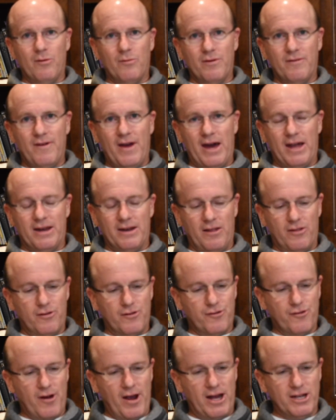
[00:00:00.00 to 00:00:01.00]
We've had
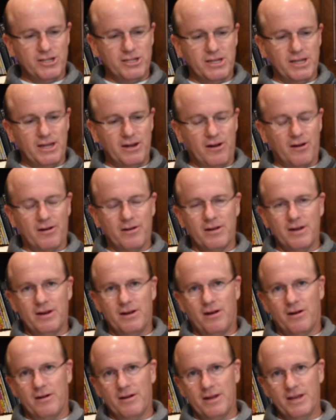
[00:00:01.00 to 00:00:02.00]
another tragedy in
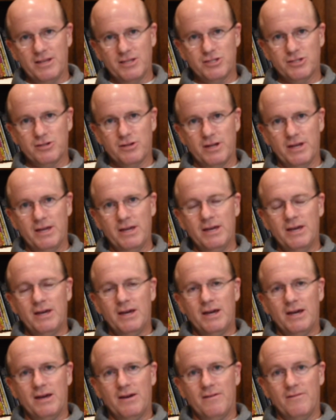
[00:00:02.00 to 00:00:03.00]
our history
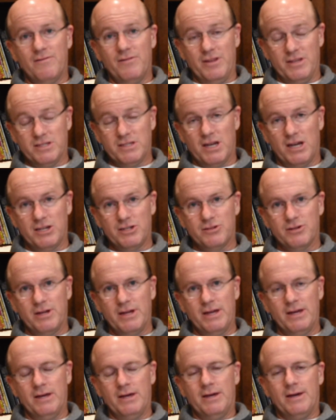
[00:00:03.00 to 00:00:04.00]
of this
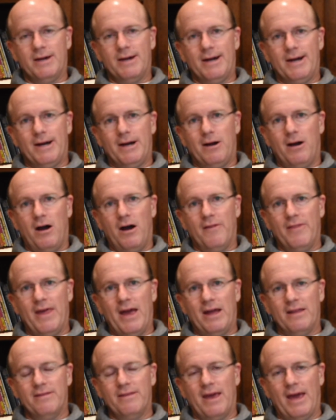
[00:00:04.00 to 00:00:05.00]
country on
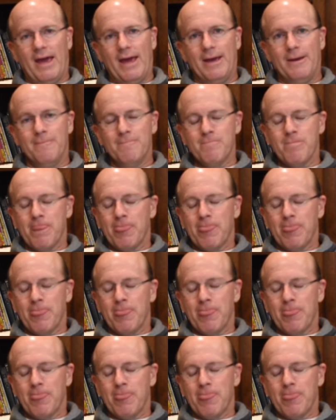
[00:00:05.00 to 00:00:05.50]
that day.